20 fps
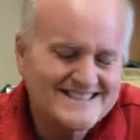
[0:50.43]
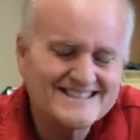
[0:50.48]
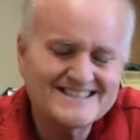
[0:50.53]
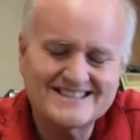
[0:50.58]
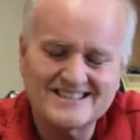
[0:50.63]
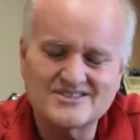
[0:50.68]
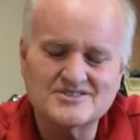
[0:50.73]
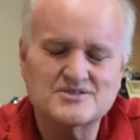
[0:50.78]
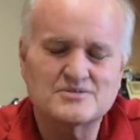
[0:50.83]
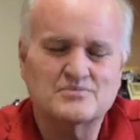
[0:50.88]

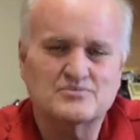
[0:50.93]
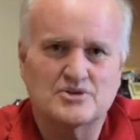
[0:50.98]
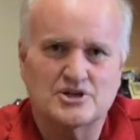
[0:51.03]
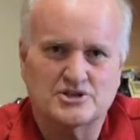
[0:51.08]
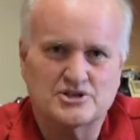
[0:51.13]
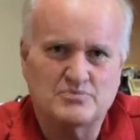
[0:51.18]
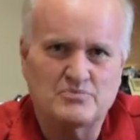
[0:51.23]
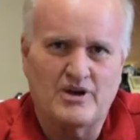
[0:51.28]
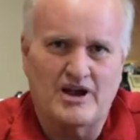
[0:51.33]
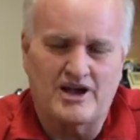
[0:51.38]
Doesn't
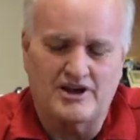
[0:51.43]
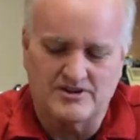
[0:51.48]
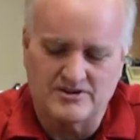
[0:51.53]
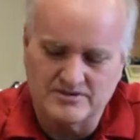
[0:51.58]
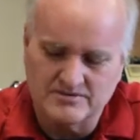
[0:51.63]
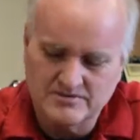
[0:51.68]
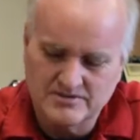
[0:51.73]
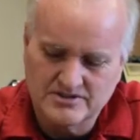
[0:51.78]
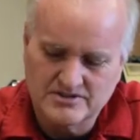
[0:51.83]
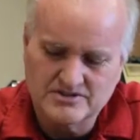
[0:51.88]
much
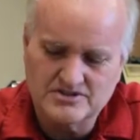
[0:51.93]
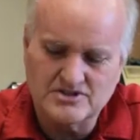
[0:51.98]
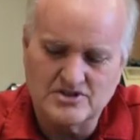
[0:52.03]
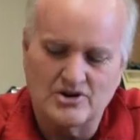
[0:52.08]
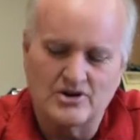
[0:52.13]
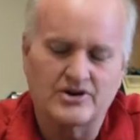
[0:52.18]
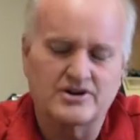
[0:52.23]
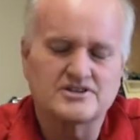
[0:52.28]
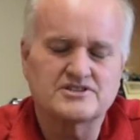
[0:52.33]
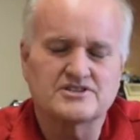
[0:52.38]
matter so
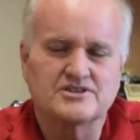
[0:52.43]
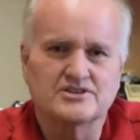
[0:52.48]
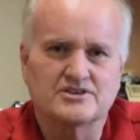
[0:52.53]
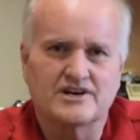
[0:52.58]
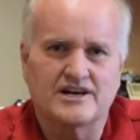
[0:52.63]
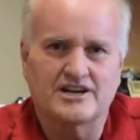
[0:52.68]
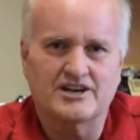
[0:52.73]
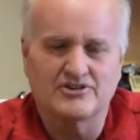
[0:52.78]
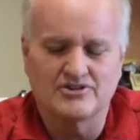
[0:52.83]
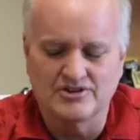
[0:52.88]
long as you know
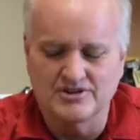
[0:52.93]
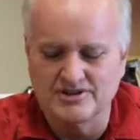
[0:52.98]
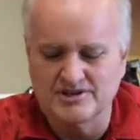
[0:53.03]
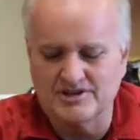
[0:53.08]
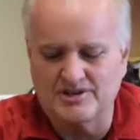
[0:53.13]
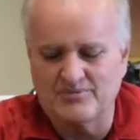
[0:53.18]
how to do it.